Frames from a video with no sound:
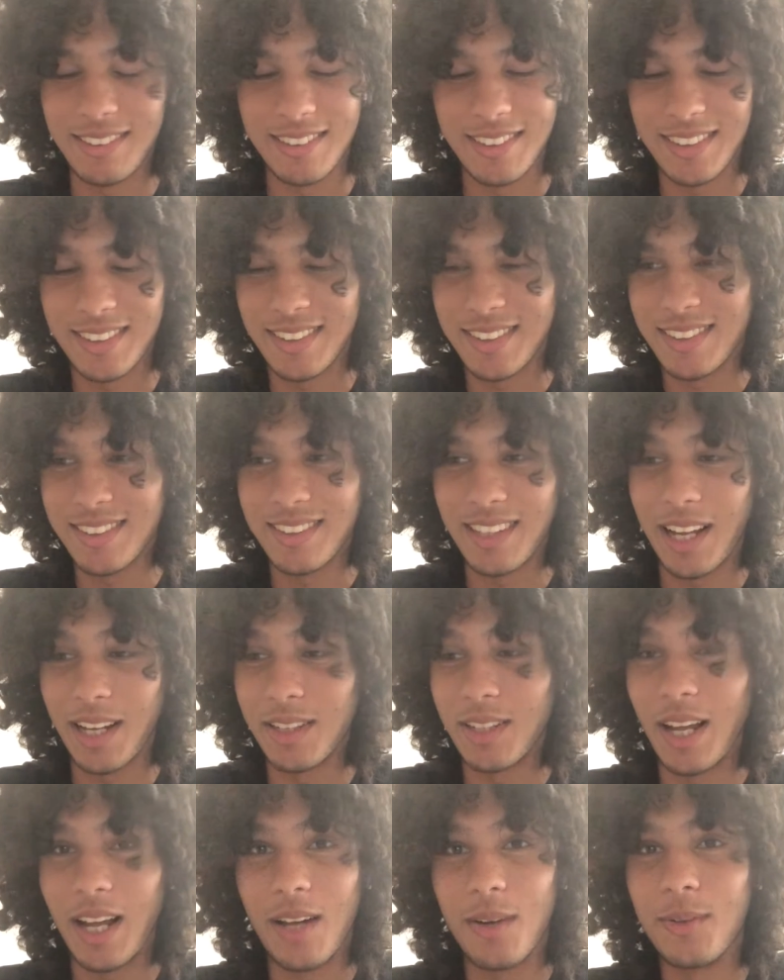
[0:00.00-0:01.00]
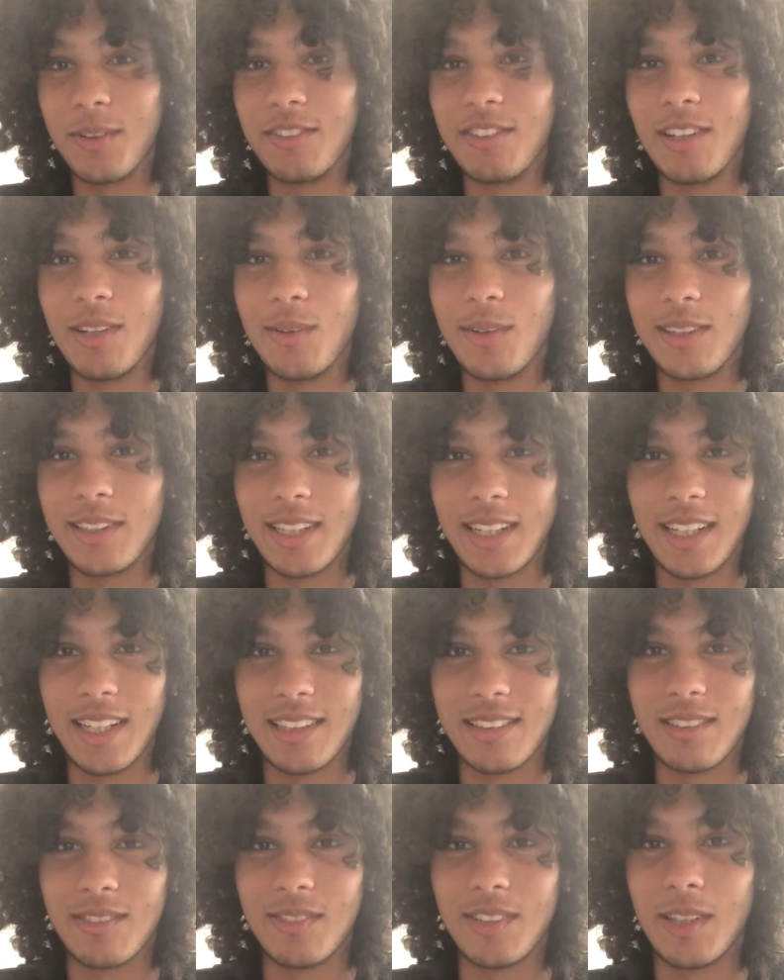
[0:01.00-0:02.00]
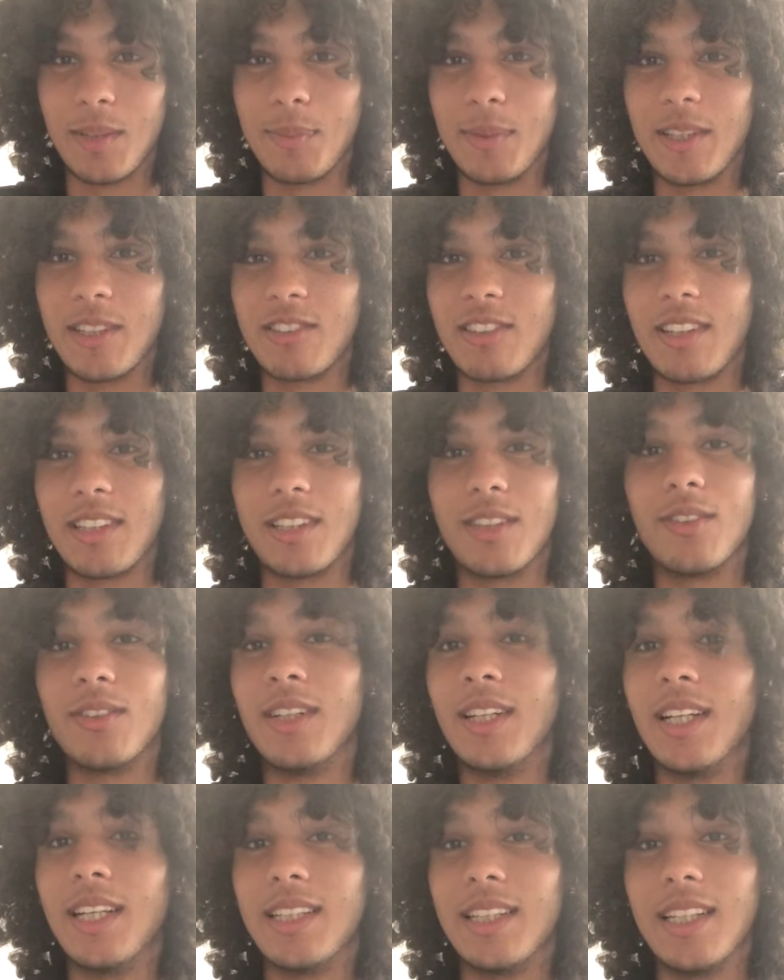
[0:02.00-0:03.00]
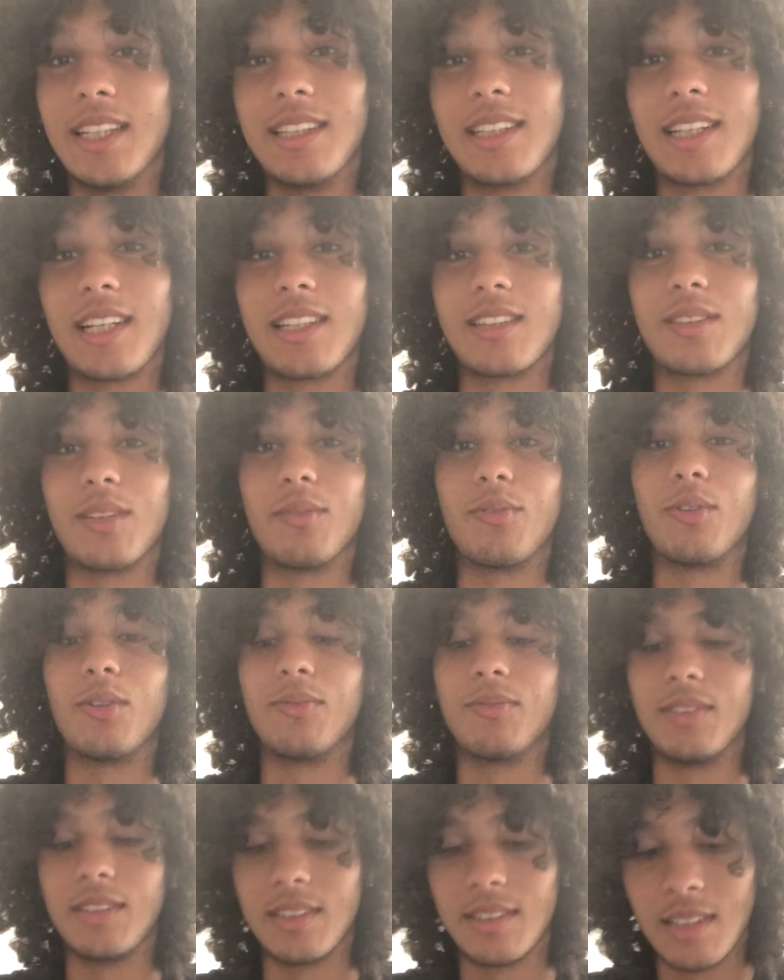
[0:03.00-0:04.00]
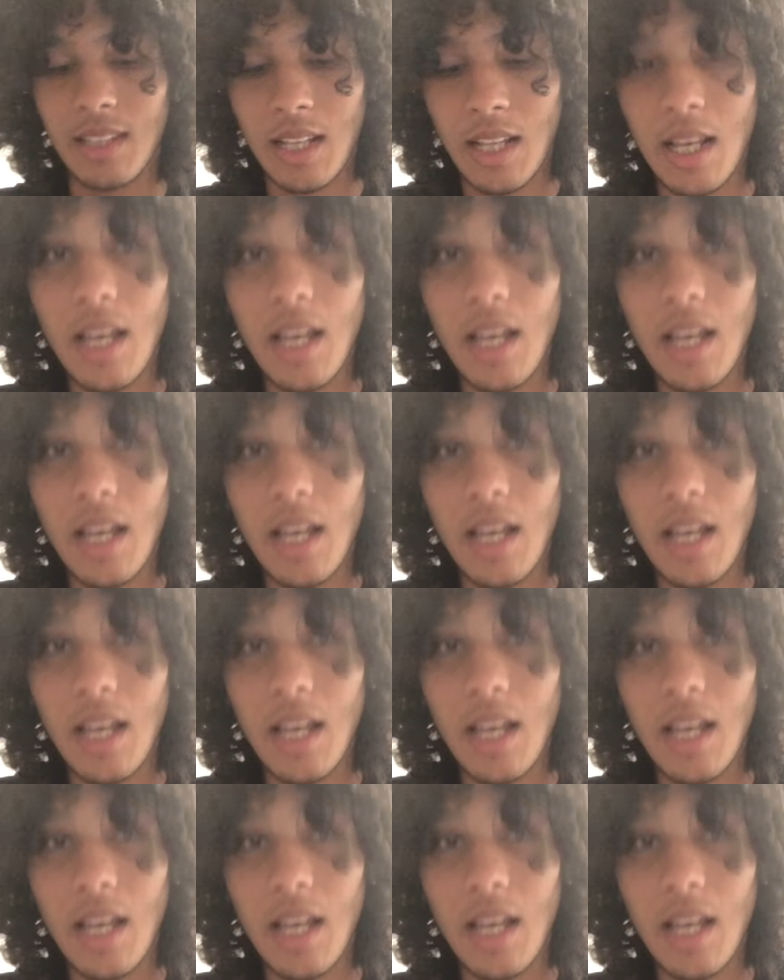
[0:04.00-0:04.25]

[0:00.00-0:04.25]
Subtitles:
Just I wouldn't really want any Aston Villa players right now. They need to get some form first.